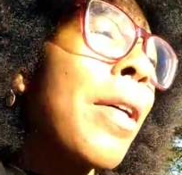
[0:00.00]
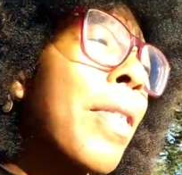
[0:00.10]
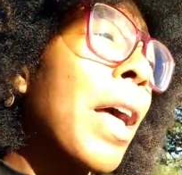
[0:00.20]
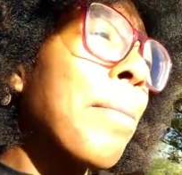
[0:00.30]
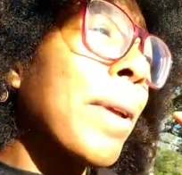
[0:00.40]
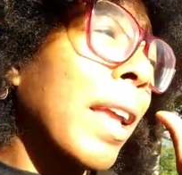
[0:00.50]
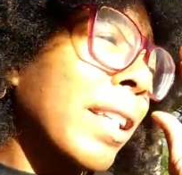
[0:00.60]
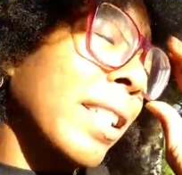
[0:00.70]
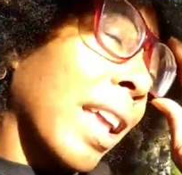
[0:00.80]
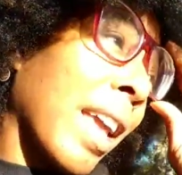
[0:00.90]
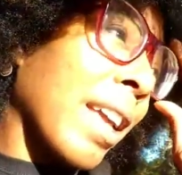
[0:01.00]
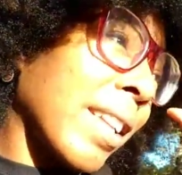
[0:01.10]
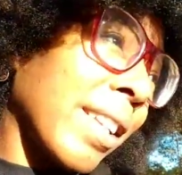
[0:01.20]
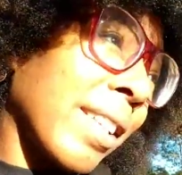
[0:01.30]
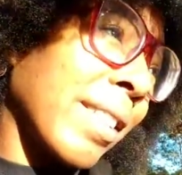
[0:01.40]
That being said,
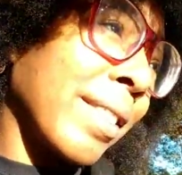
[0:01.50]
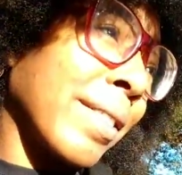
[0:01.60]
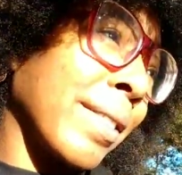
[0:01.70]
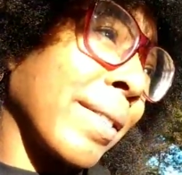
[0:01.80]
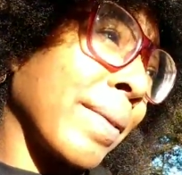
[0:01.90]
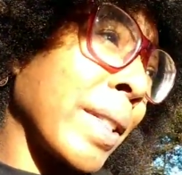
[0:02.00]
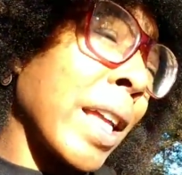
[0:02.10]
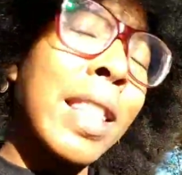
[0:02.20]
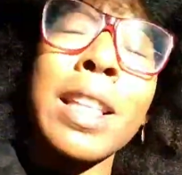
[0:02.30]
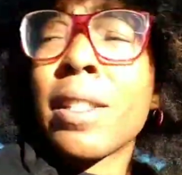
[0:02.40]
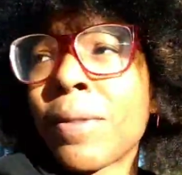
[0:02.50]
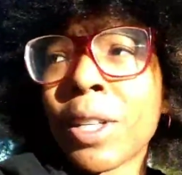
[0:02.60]
this